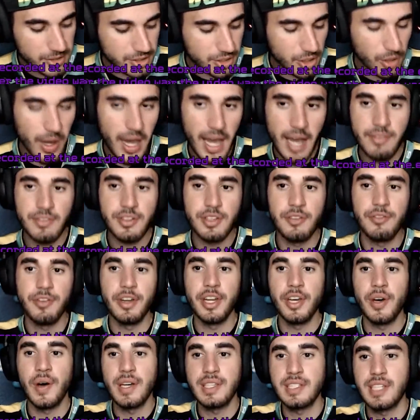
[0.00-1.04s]
So after the
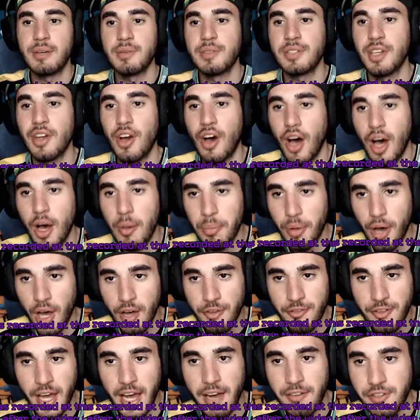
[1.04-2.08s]
video, I said I was going to hop
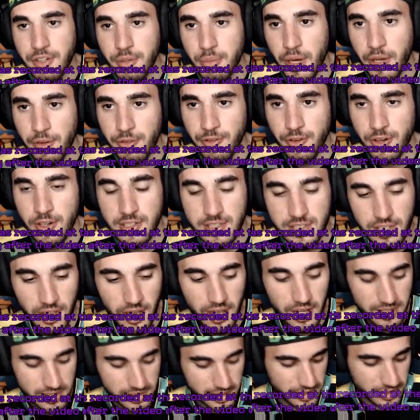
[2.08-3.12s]
off after my first
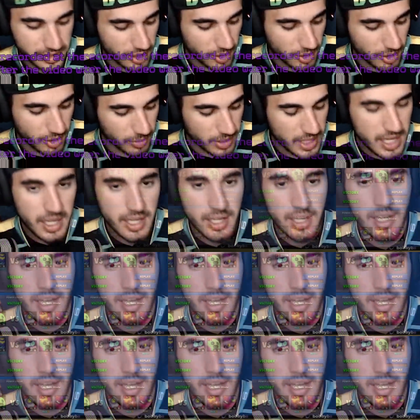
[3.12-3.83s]
loss and go eat.